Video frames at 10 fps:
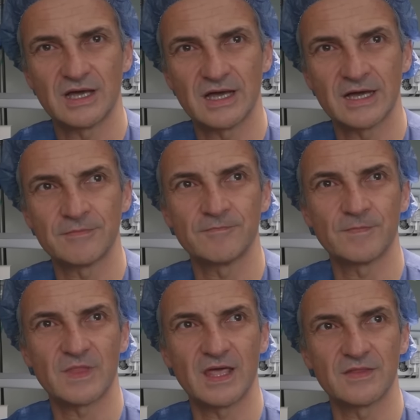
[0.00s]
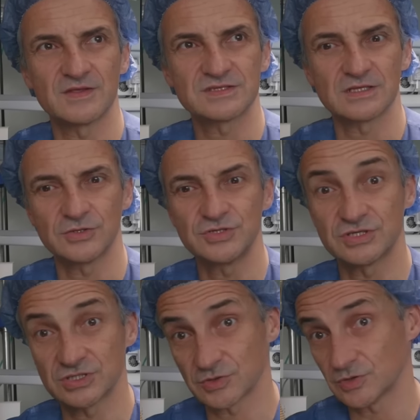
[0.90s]
Um, and the
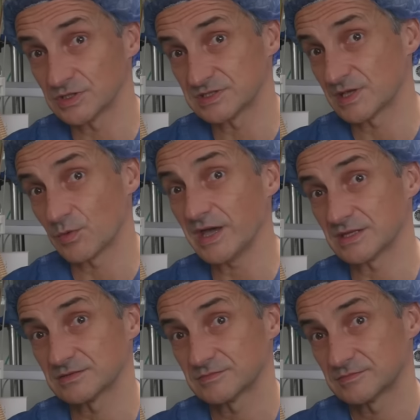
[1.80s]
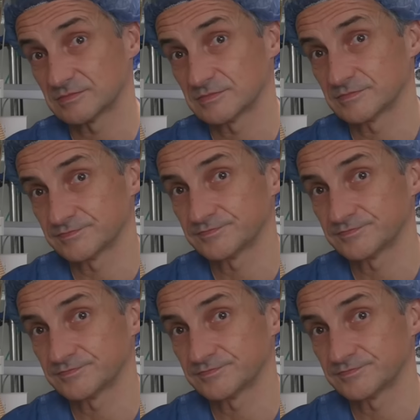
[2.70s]
solution to it all is their weight. Yep.